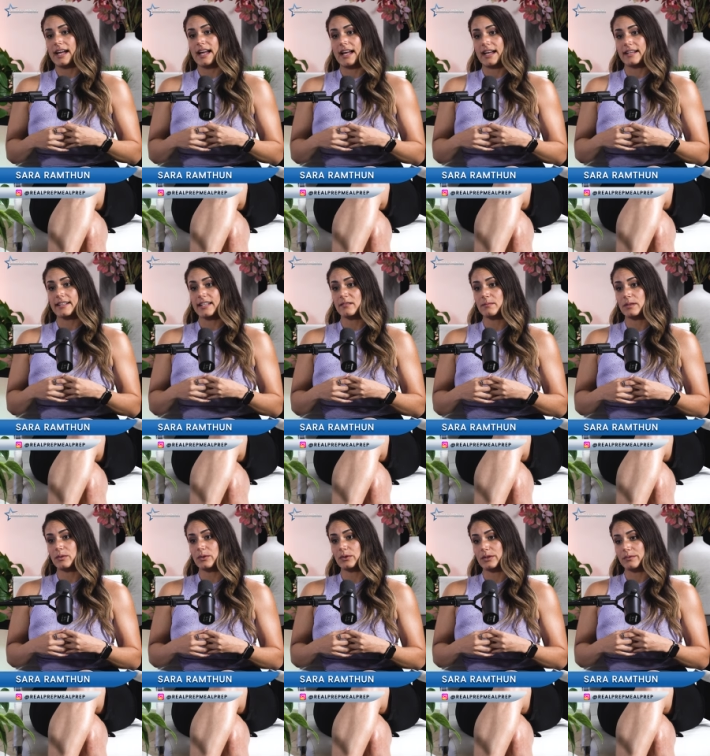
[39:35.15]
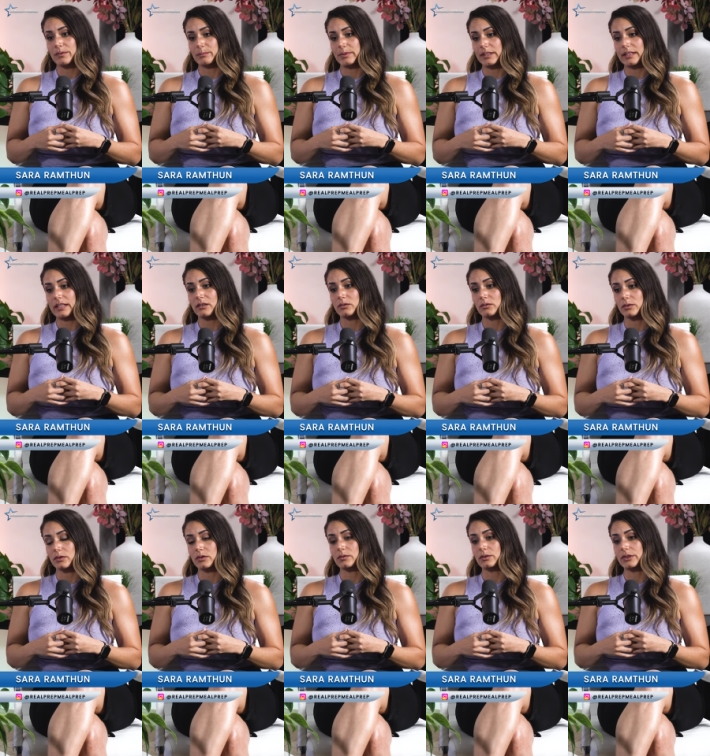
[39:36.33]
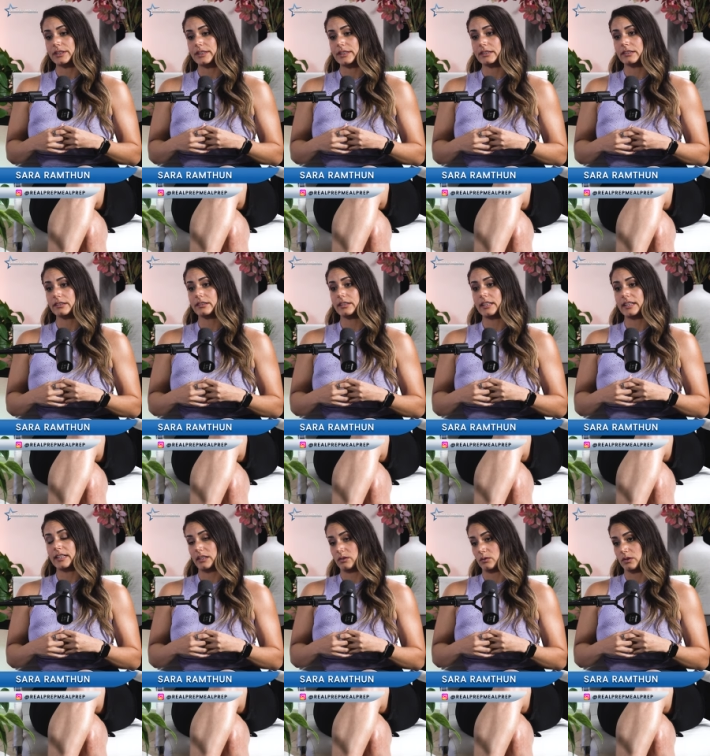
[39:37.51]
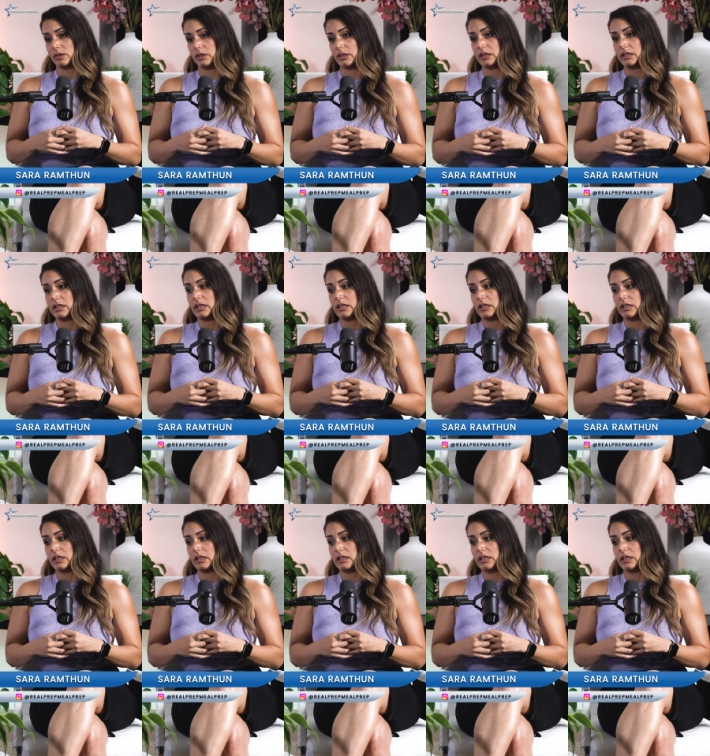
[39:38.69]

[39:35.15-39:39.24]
And they've been ordering from me now for over a year, and they order